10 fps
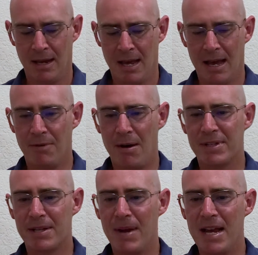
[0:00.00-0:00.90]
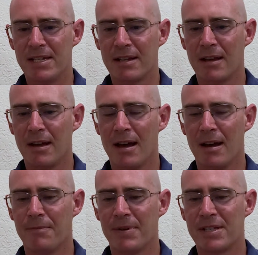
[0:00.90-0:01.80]
And what was amazing
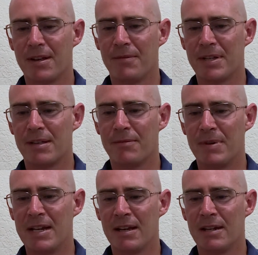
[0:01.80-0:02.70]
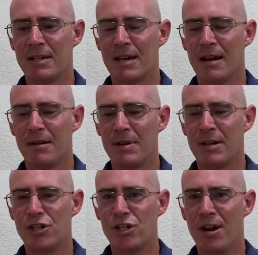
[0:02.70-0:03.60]
was that we
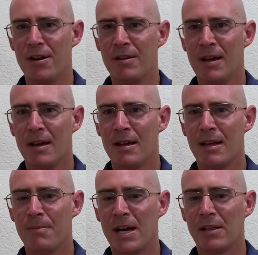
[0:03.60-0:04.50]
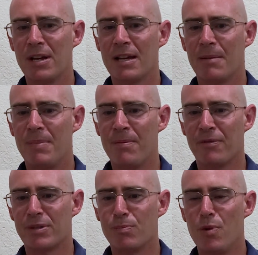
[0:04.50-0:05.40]
could show that by looking at
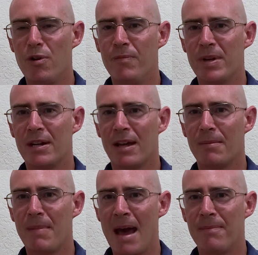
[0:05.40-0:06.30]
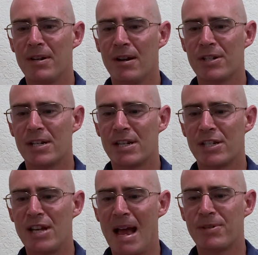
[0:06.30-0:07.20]
people's movement on the map, not just a
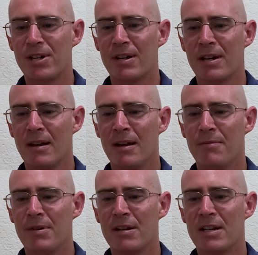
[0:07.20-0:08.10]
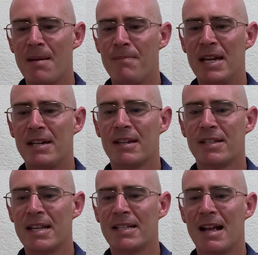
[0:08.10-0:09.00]
snapshot, we could get better
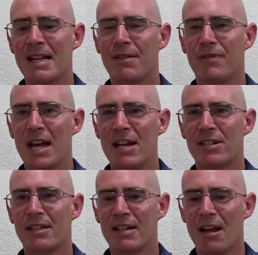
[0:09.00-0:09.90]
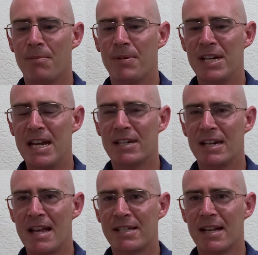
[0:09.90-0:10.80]
disease classification than
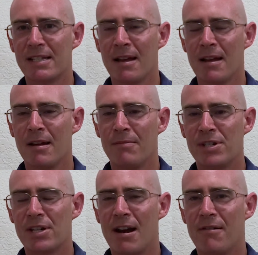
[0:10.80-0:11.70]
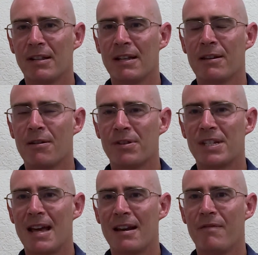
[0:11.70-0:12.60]
calprotectin assays, which are currently the gold
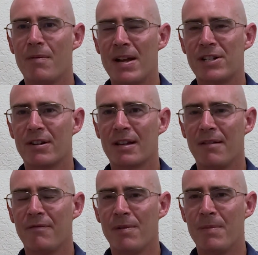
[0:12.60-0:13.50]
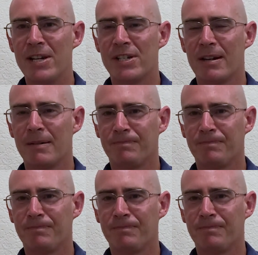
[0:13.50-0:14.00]
standard for measuring inflammation.